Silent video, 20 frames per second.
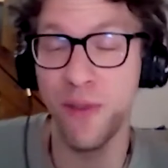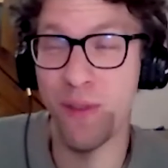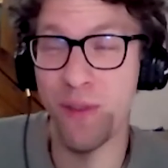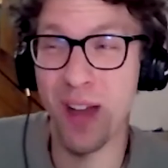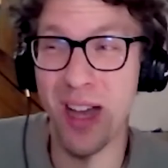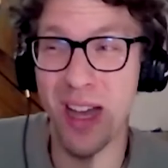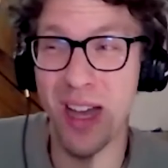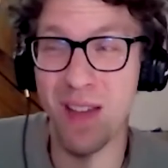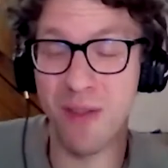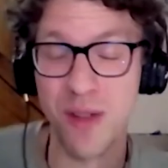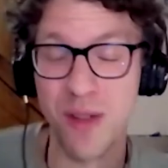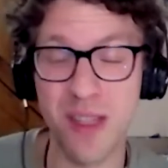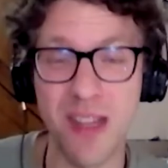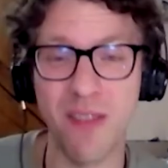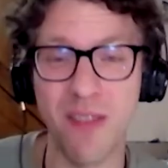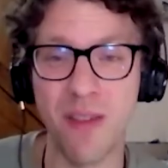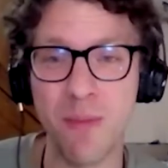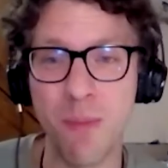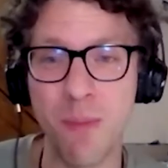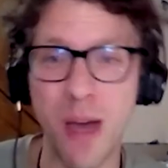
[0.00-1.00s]
5 or
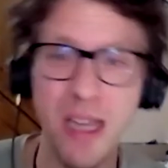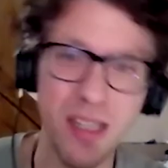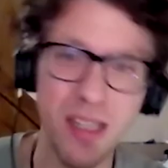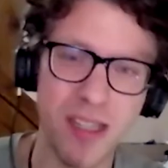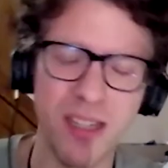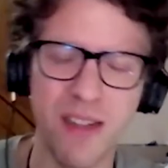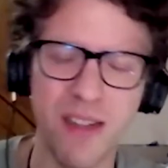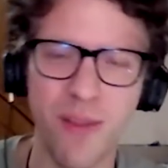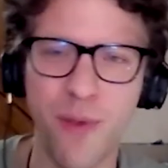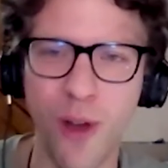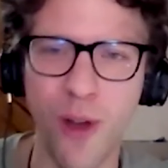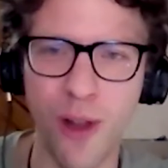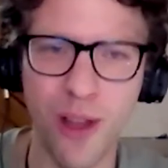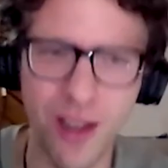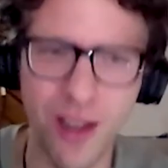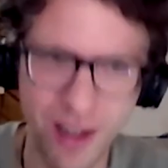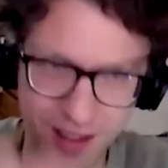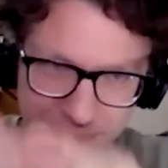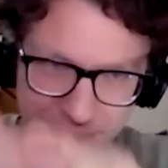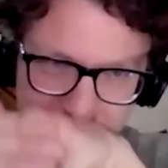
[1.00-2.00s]
7 mites in the
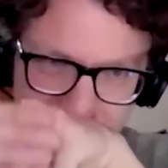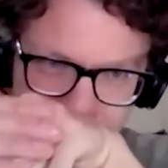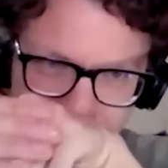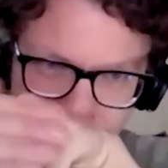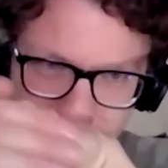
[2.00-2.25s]
follicle, and